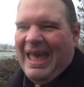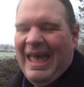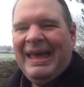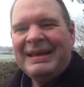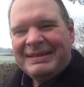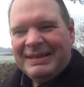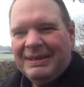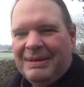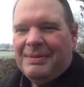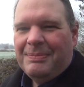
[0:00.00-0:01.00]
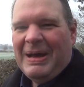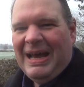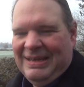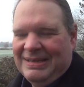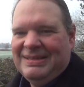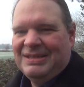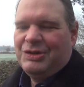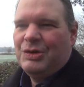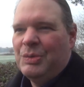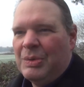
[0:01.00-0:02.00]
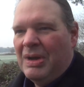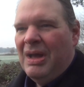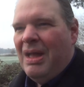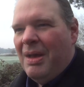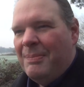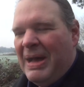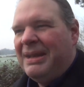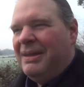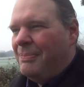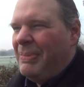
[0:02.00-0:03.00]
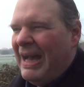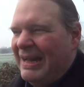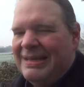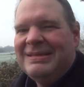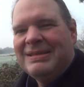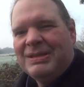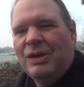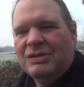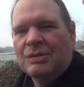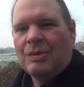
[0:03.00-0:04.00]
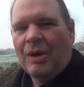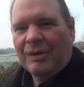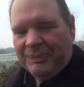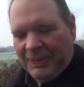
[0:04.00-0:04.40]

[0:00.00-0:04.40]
And partly this is true, but partly this is also wrong.